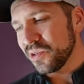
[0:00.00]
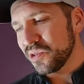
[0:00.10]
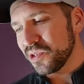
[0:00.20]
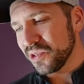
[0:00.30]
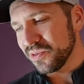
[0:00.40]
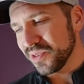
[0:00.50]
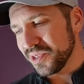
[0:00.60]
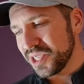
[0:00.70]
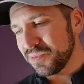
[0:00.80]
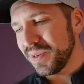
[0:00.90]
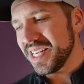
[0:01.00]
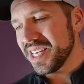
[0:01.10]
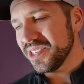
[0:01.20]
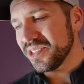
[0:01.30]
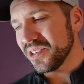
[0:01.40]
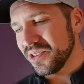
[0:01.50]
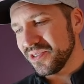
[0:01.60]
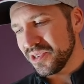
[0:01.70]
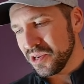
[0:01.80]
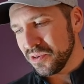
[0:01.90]
O'Sullivan. Speakers
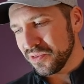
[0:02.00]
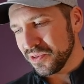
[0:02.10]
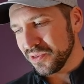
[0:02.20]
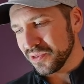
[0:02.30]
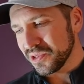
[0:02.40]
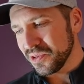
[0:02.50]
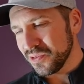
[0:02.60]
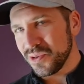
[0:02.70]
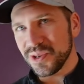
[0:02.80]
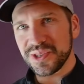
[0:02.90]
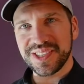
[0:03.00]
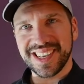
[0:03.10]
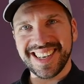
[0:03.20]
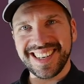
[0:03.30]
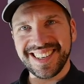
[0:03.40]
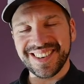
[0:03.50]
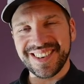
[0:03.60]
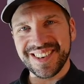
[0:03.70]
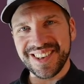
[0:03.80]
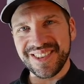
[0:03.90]
on the golf course, what side
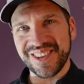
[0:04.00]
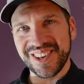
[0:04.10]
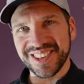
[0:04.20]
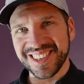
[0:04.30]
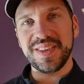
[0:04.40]
are you on?